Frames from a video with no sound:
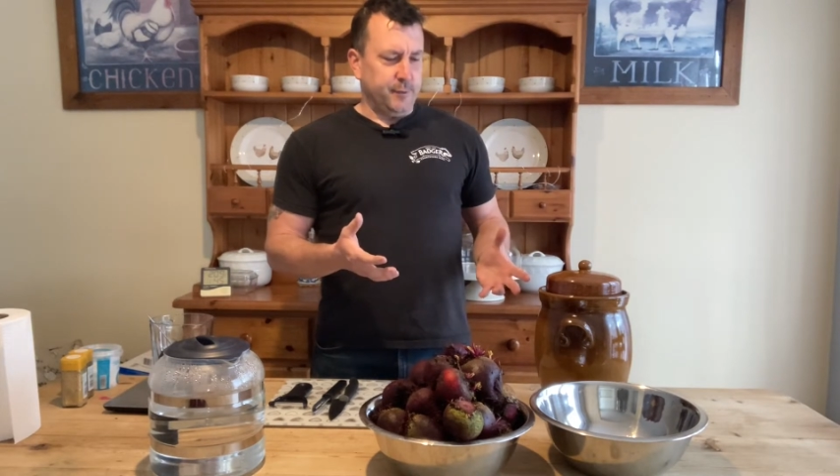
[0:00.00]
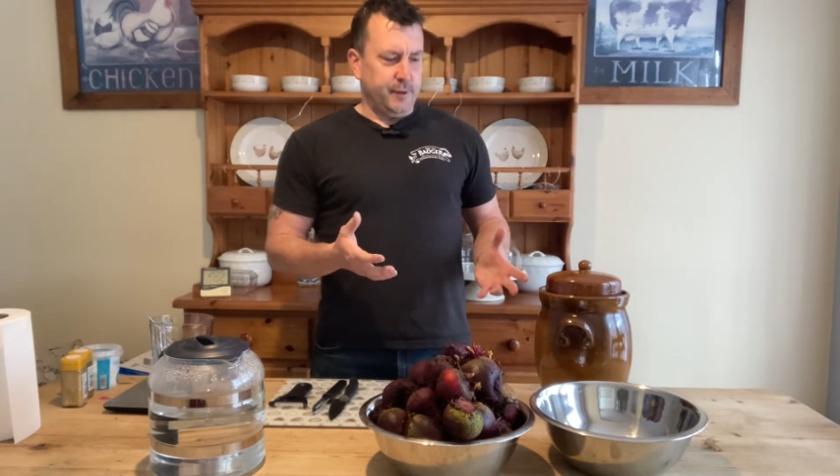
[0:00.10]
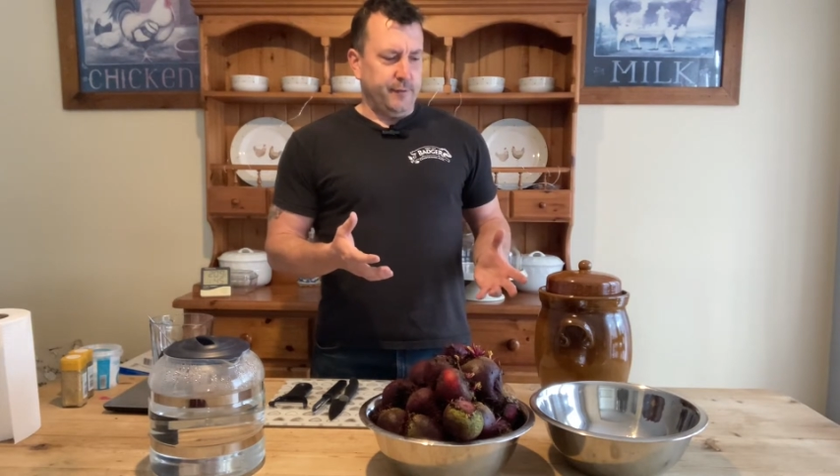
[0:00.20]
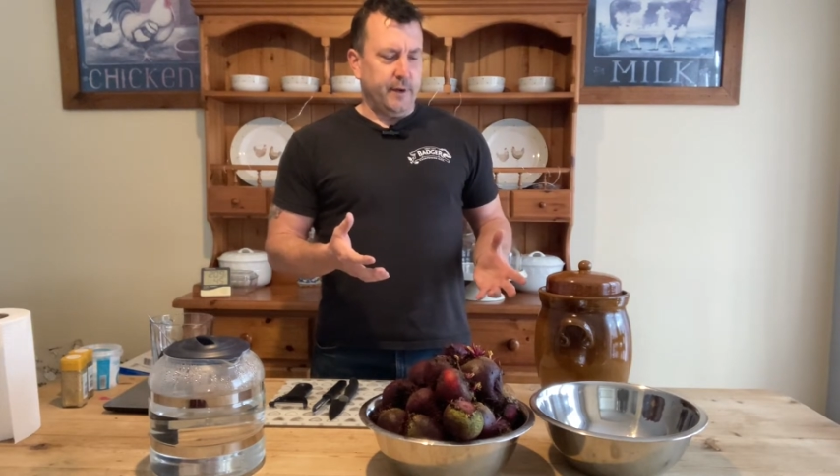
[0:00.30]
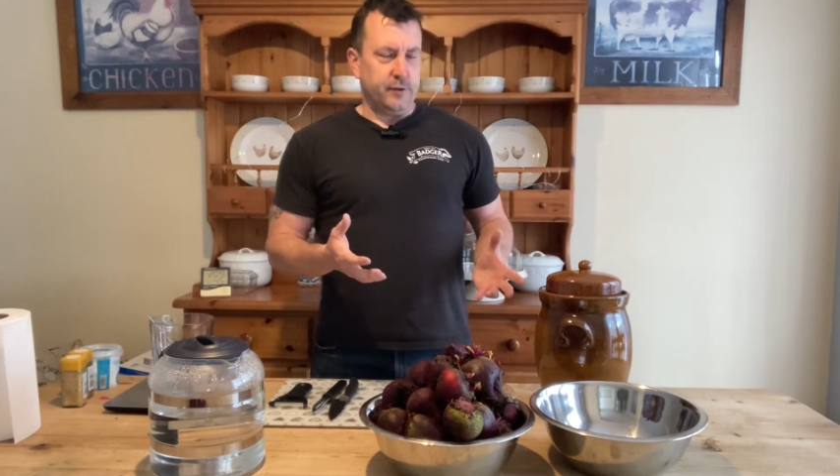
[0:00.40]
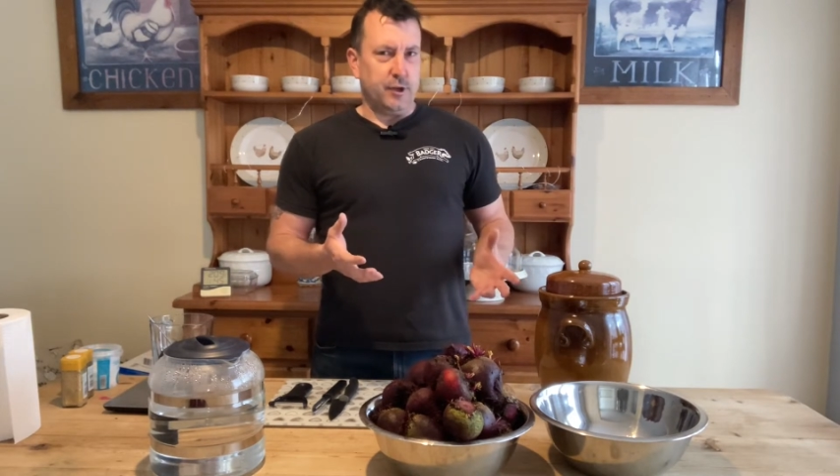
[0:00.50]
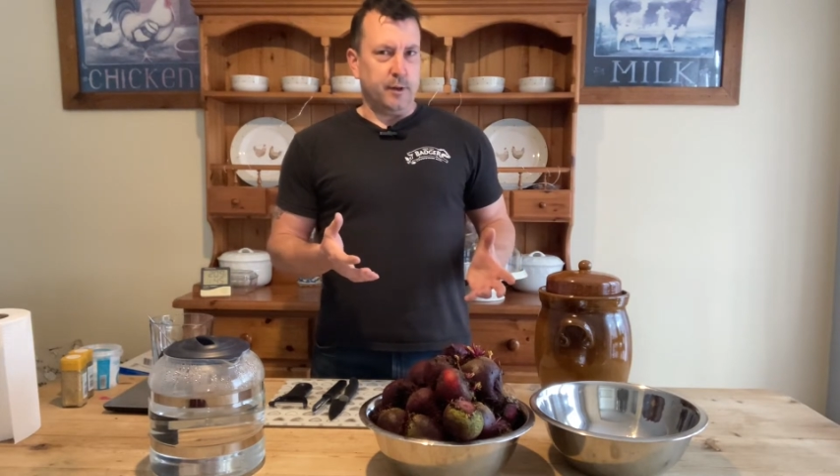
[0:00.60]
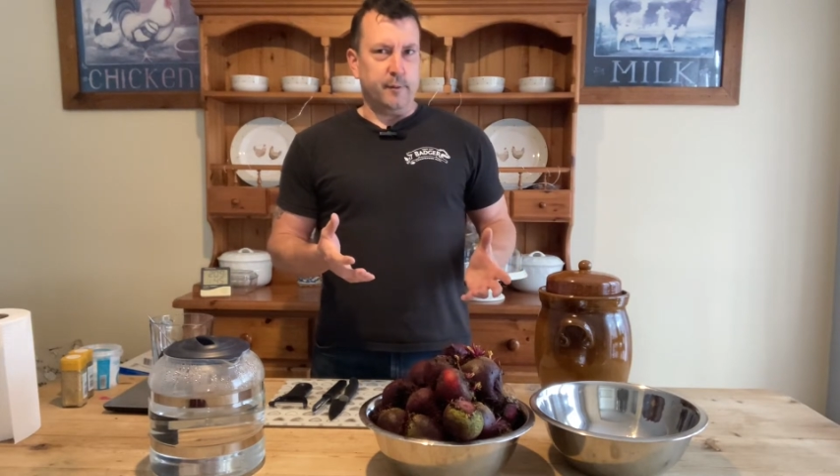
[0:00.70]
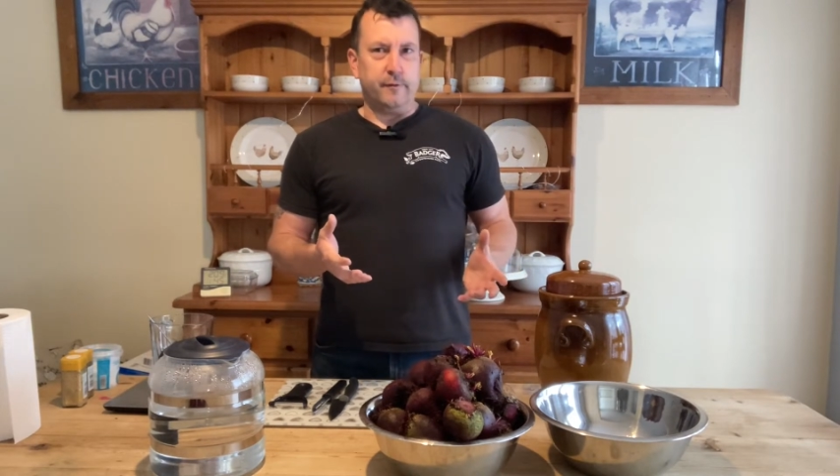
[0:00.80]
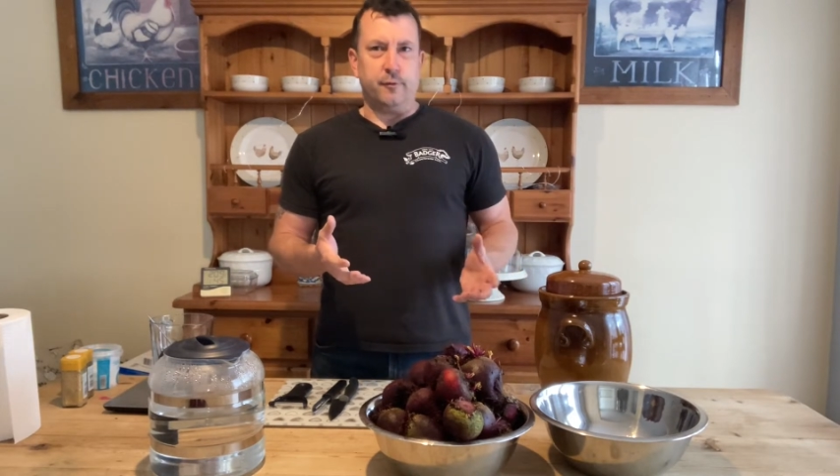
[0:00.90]
when you've never done
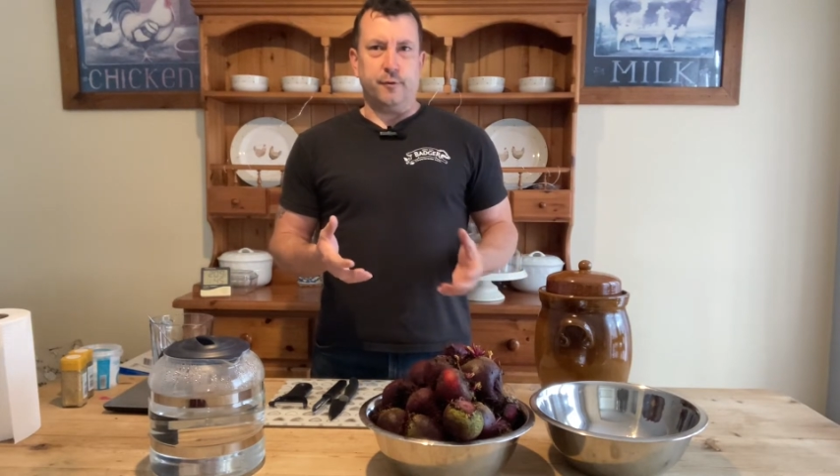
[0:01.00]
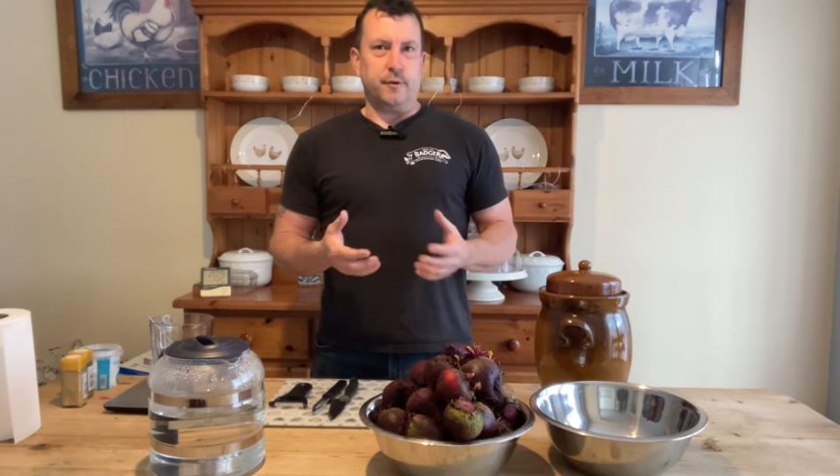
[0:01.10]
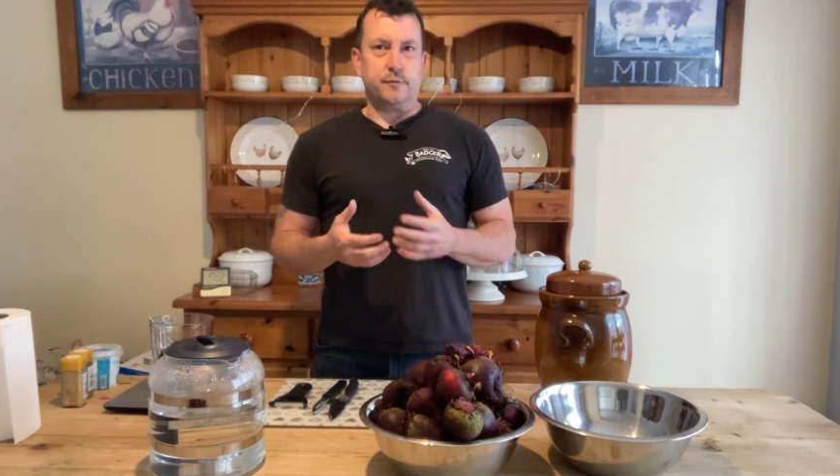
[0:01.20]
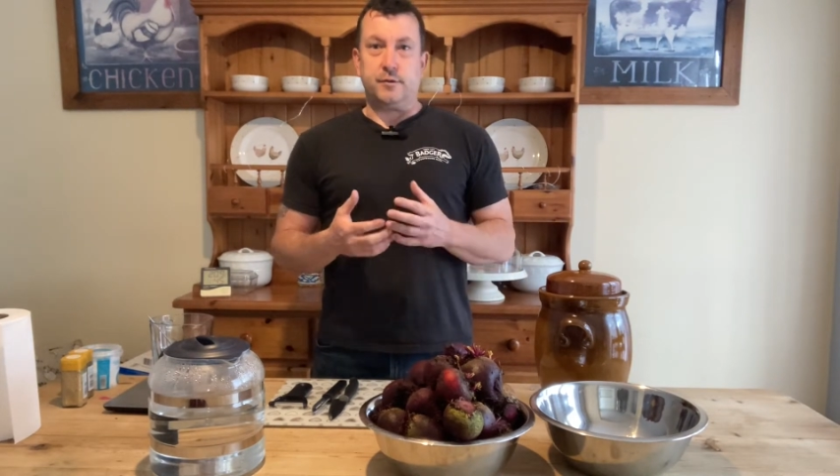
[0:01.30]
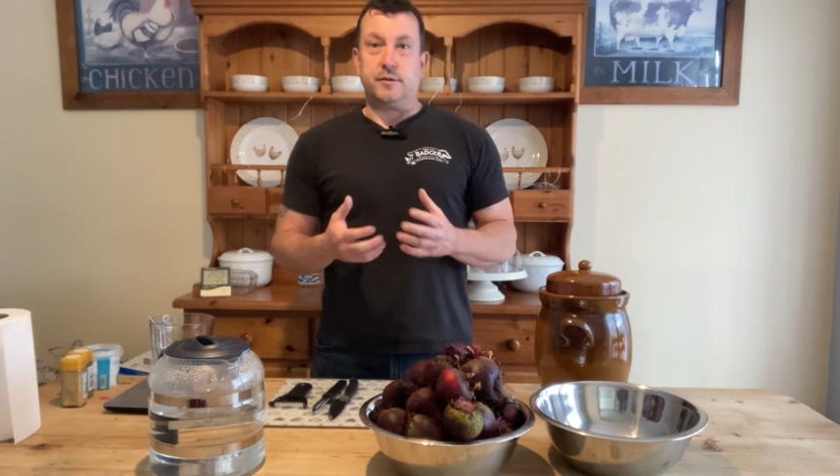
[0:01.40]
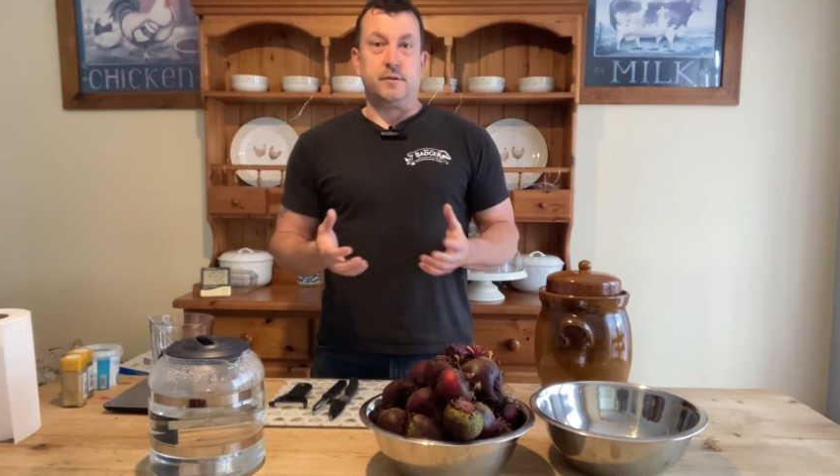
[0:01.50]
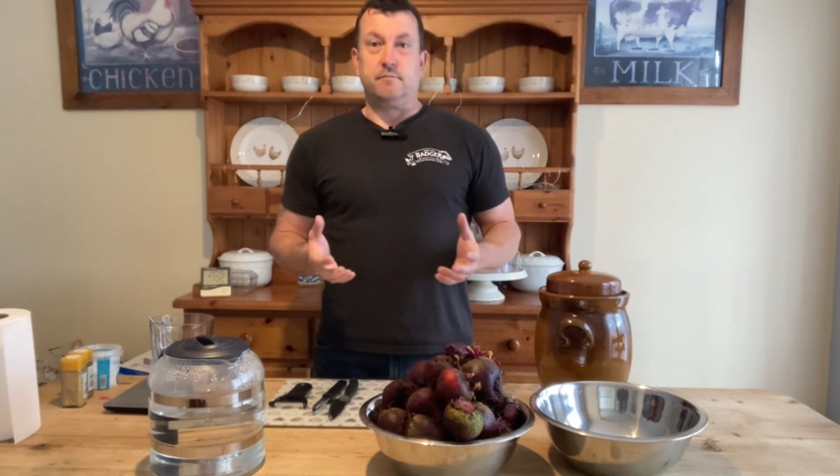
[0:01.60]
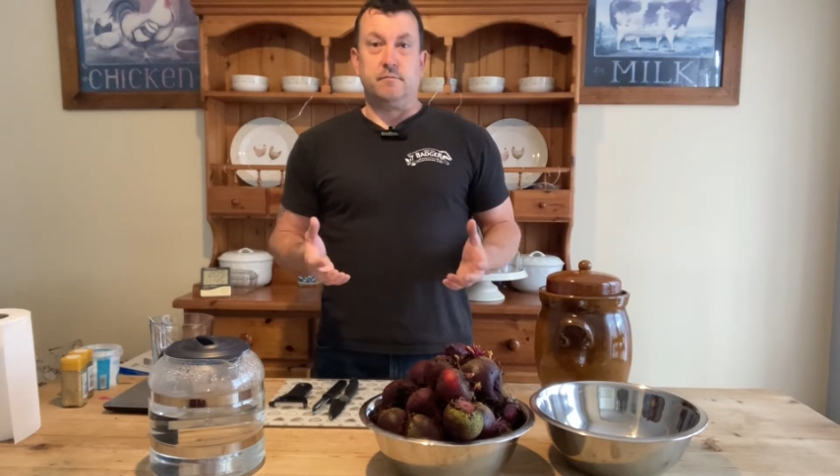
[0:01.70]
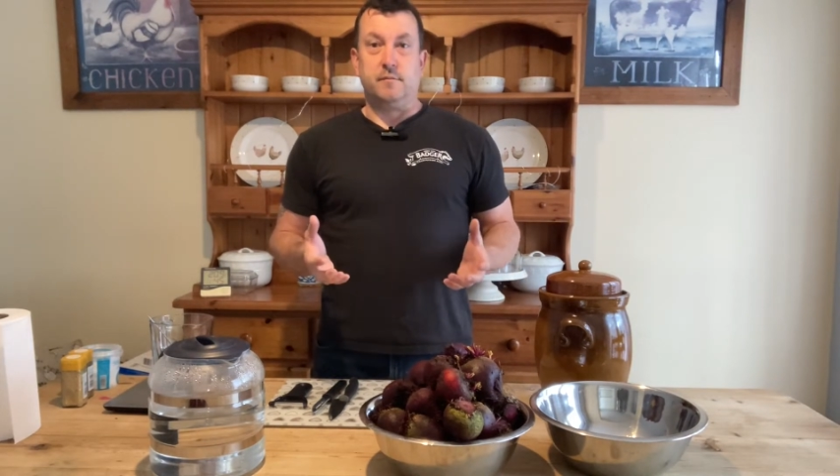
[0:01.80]
it before, and I just